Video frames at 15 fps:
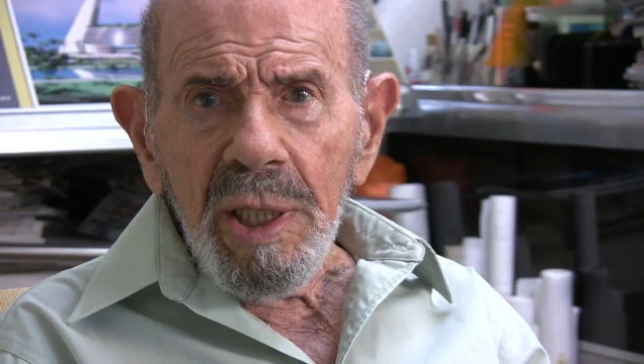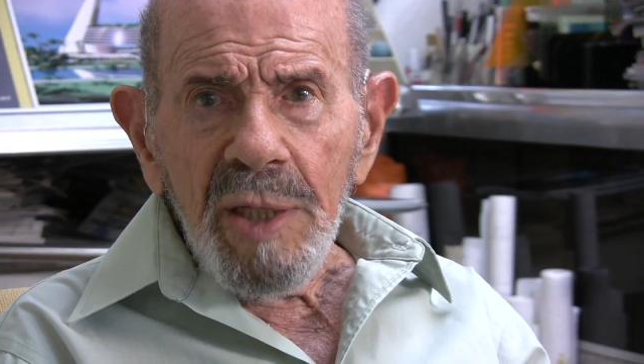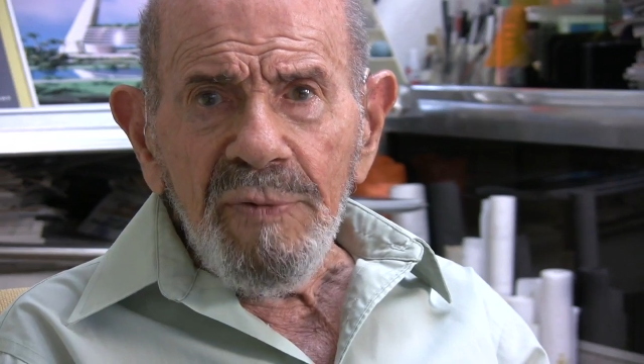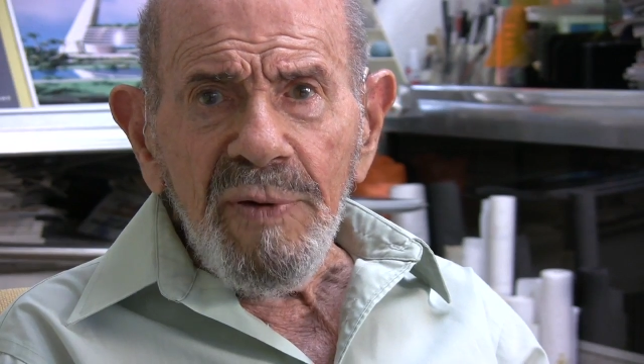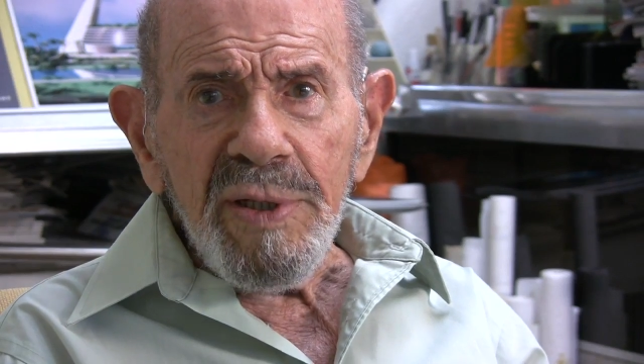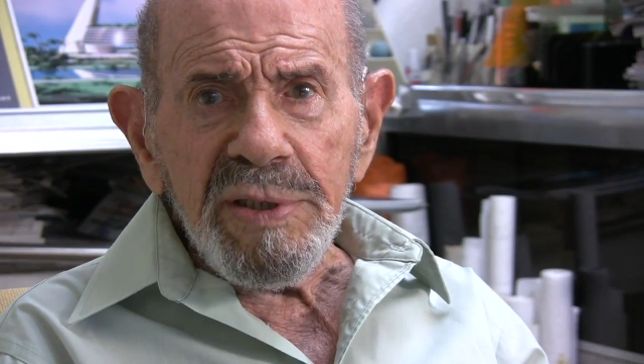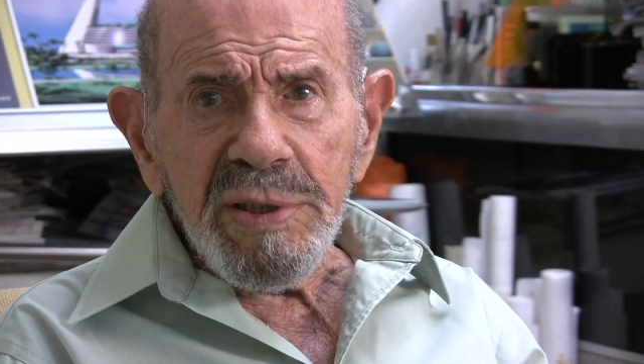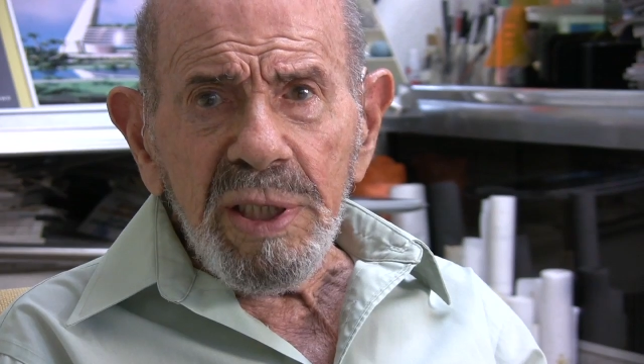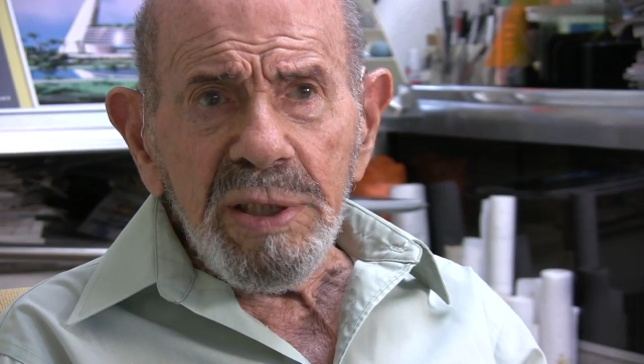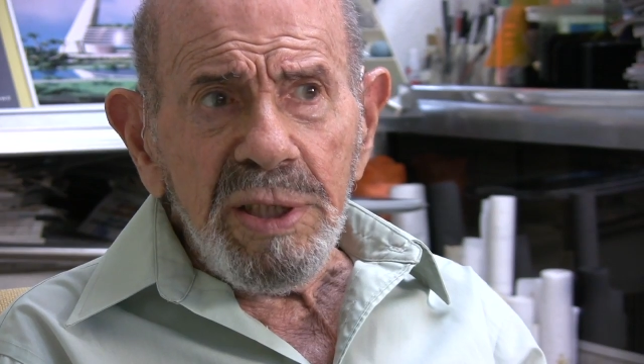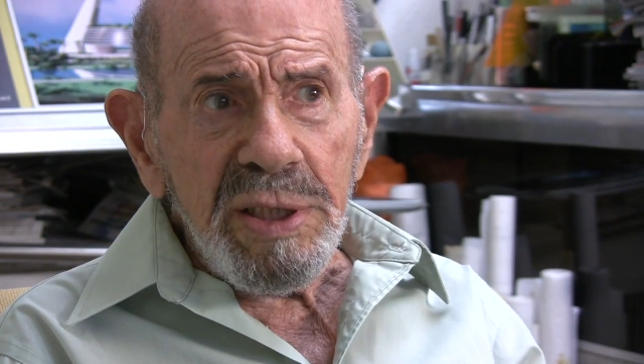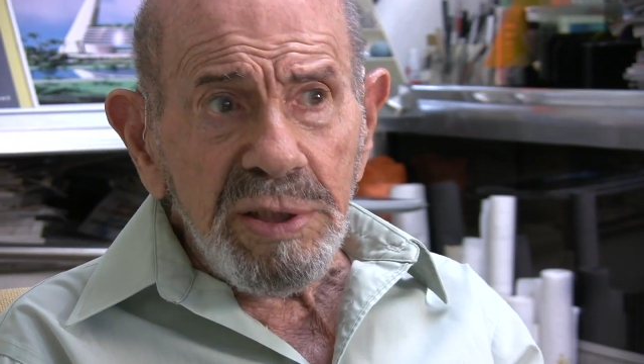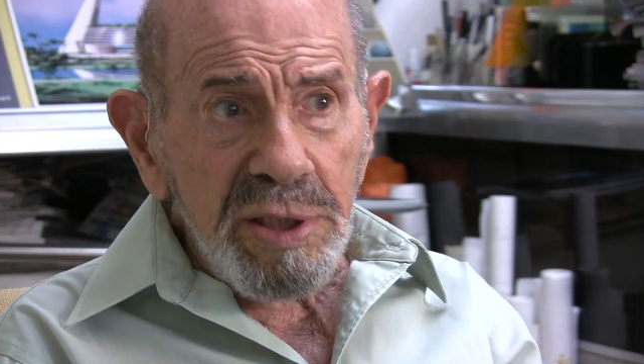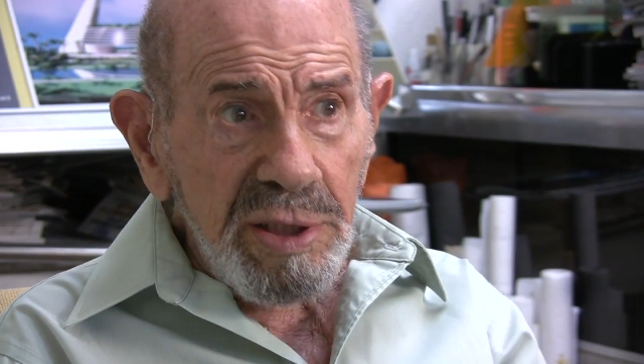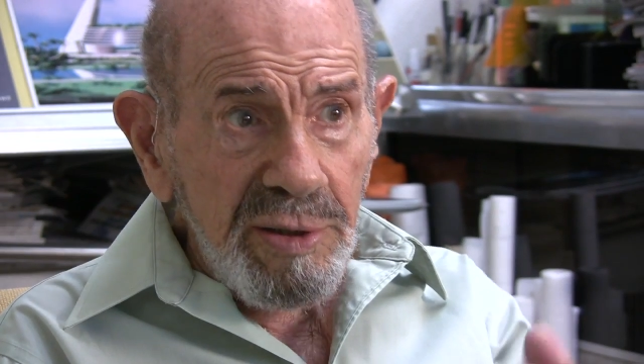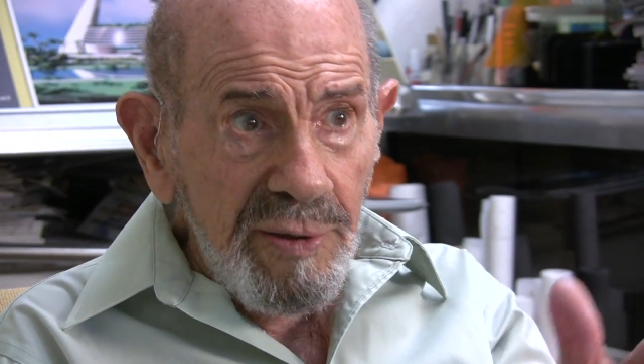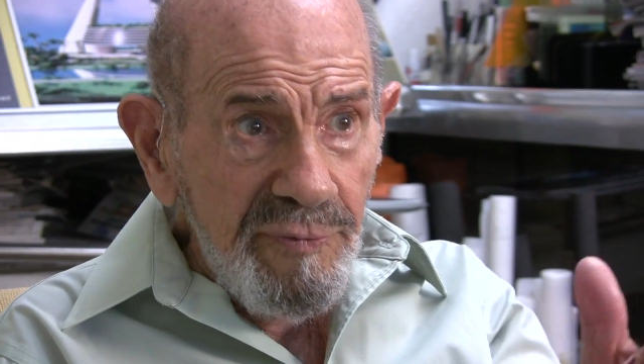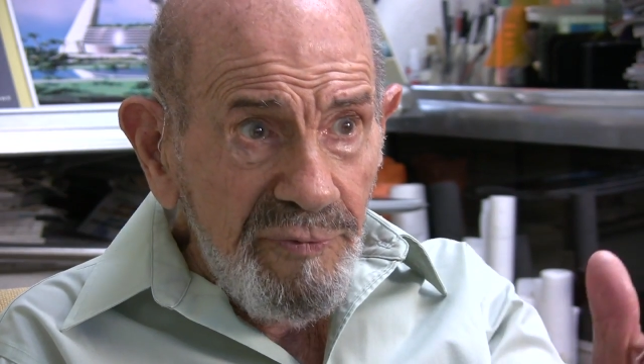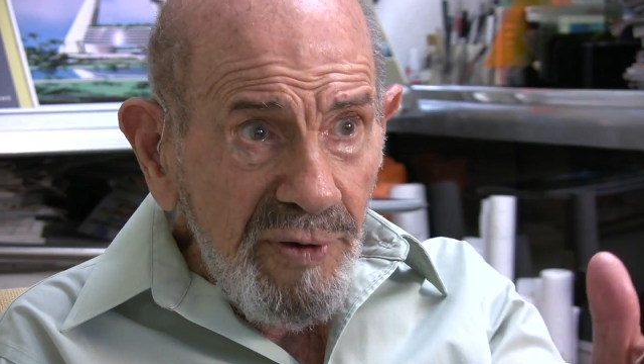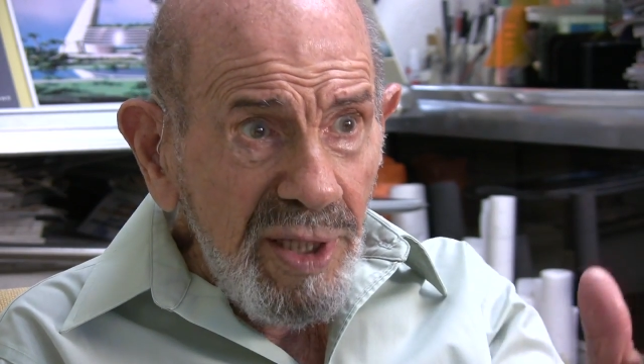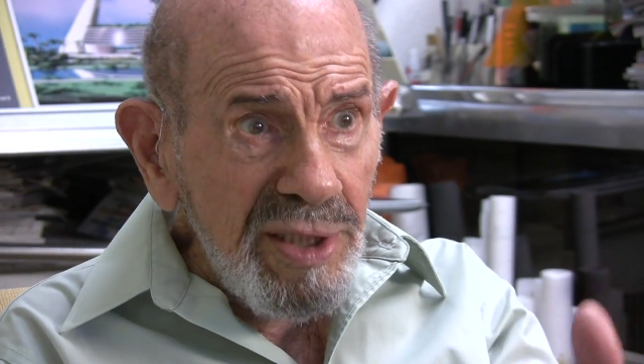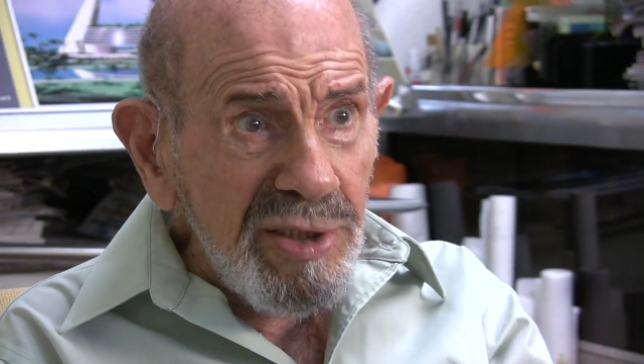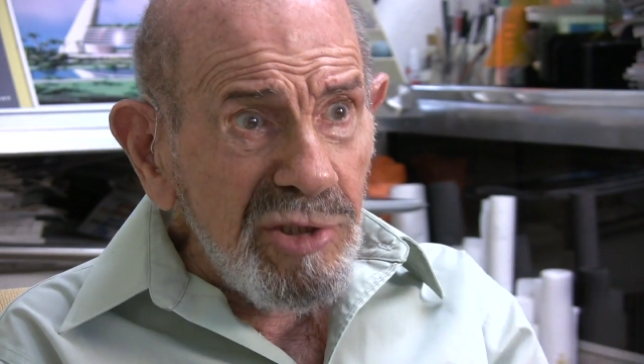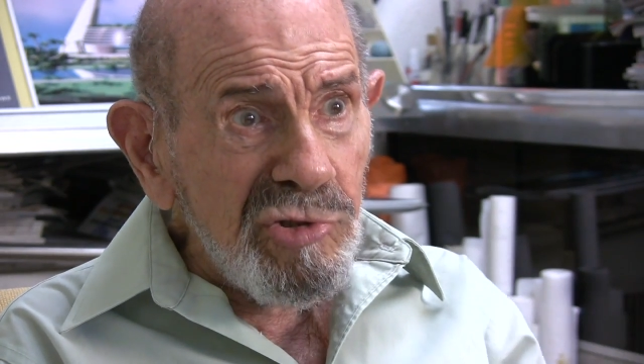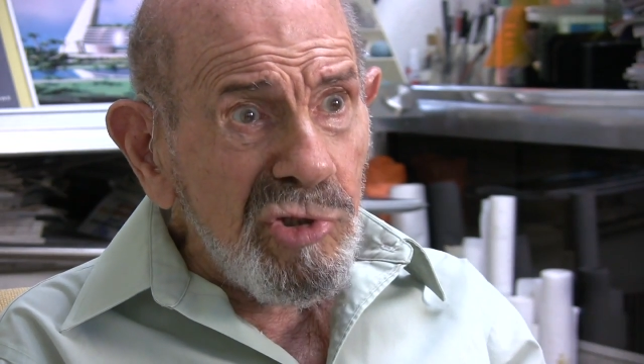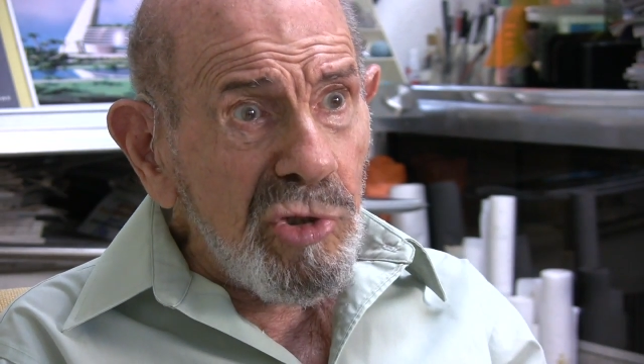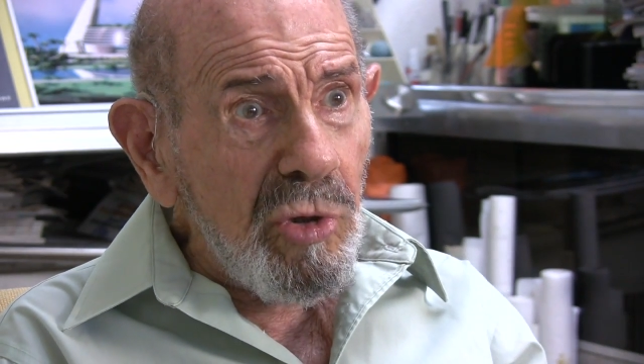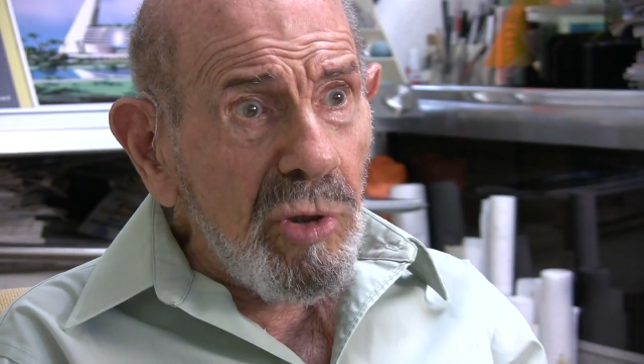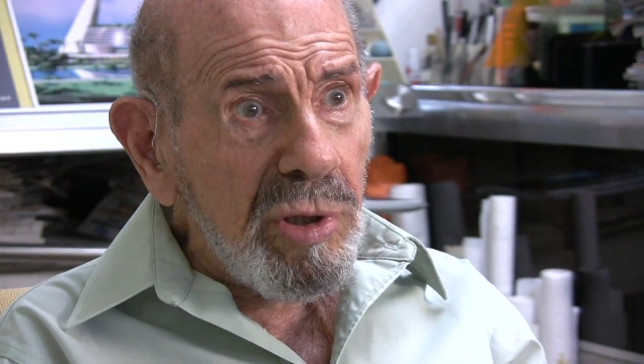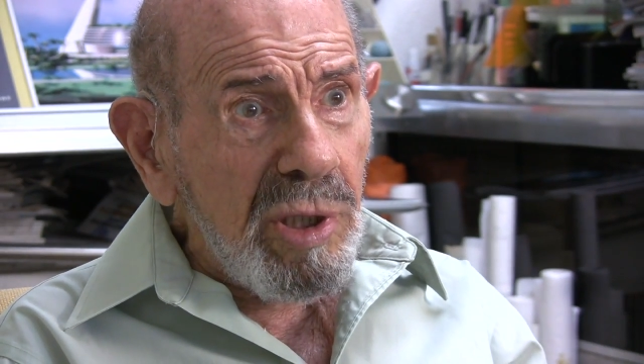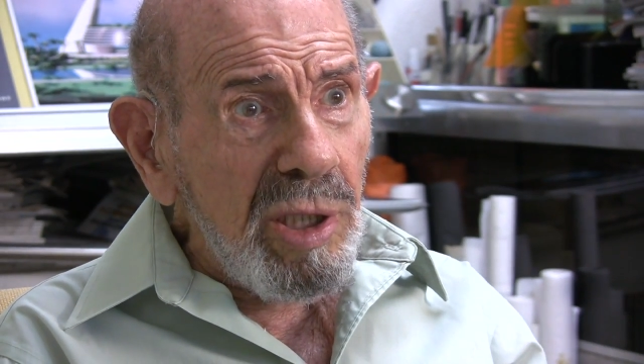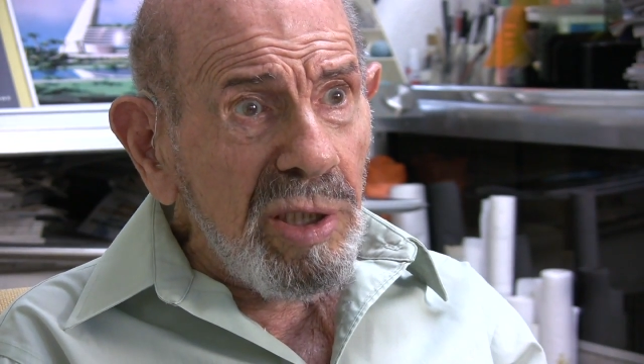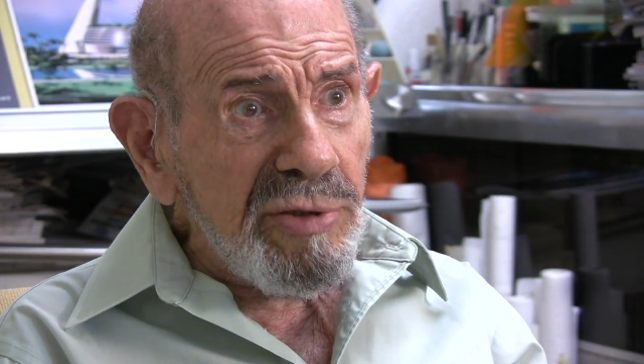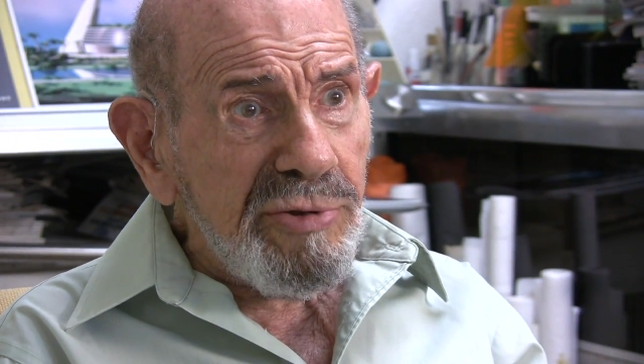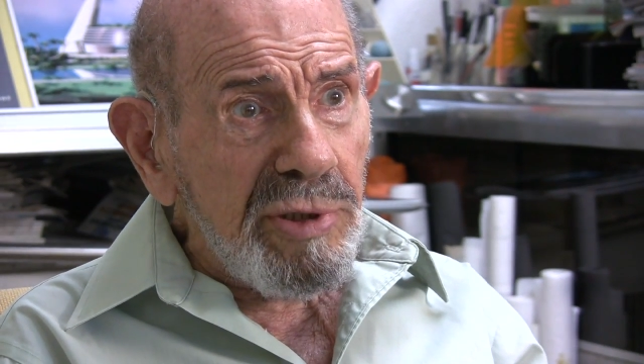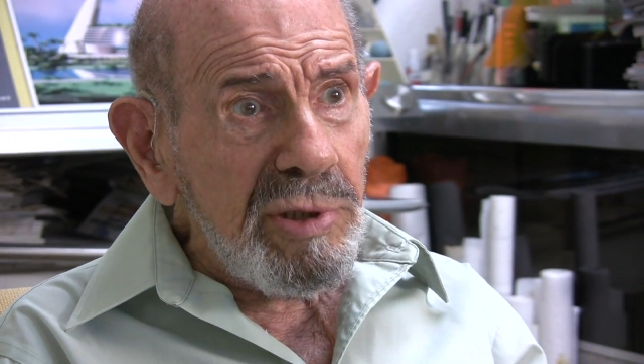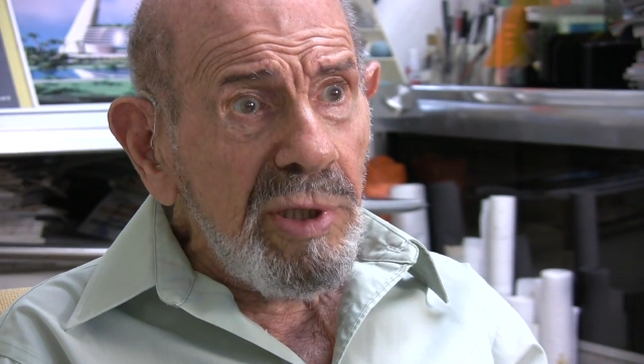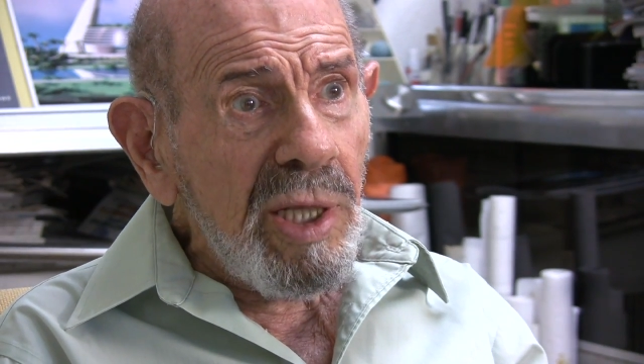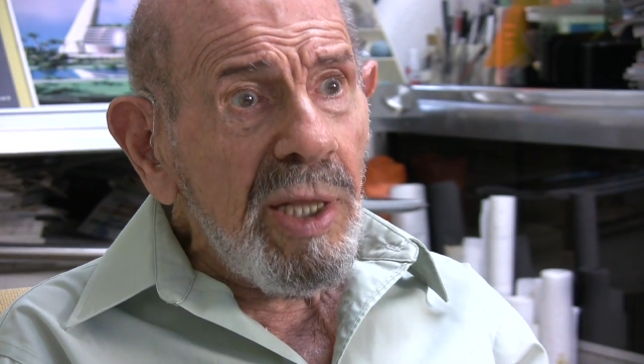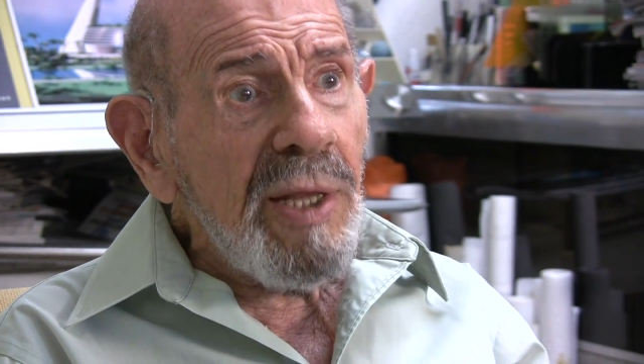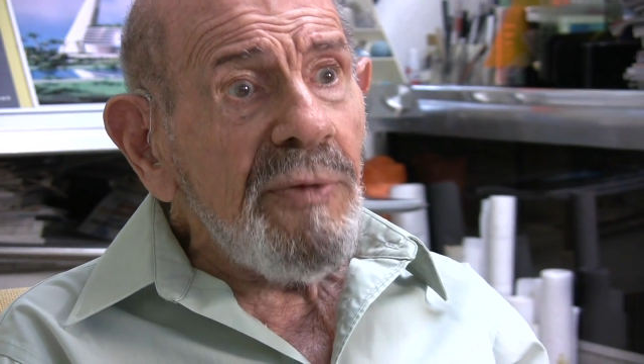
If I say there's an advantage to your culture